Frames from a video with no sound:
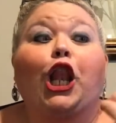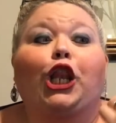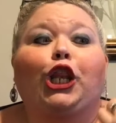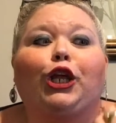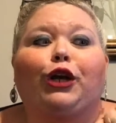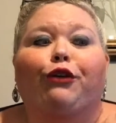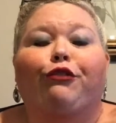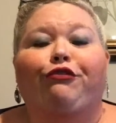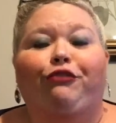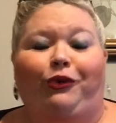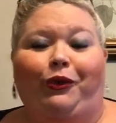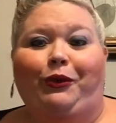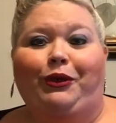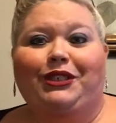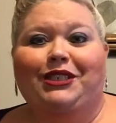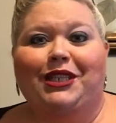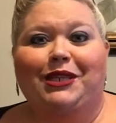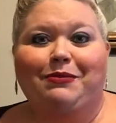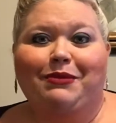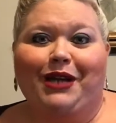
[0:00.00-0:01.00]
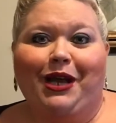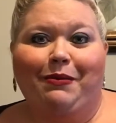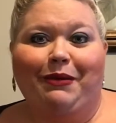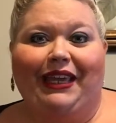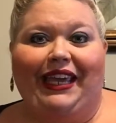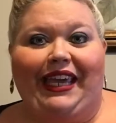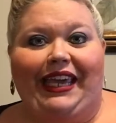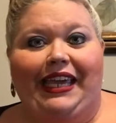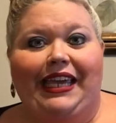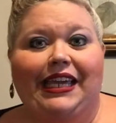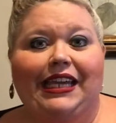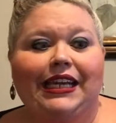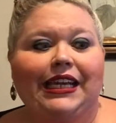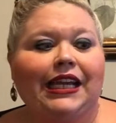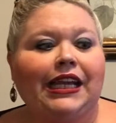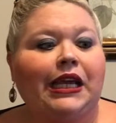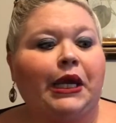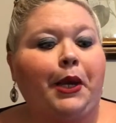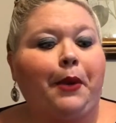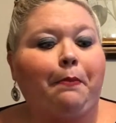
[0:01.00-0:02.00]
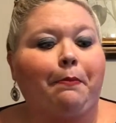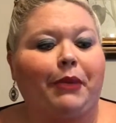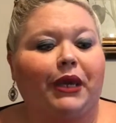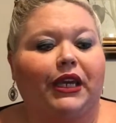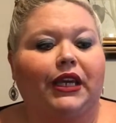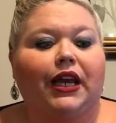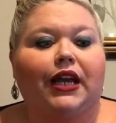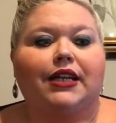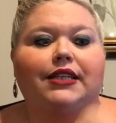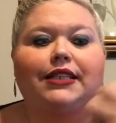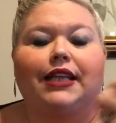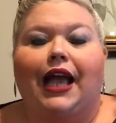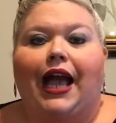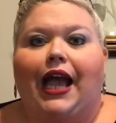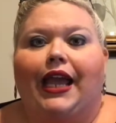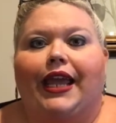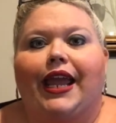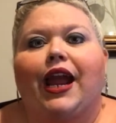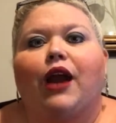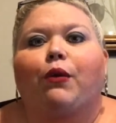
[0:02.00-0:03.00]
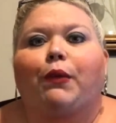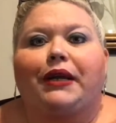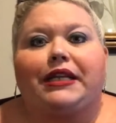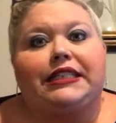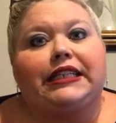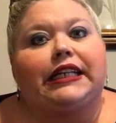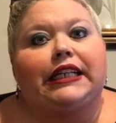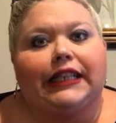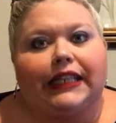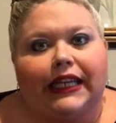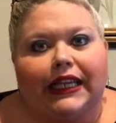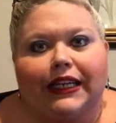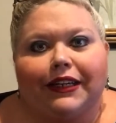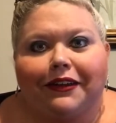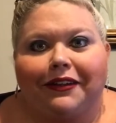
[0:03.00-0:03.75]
look forward to them coming in because I can't wait to clean.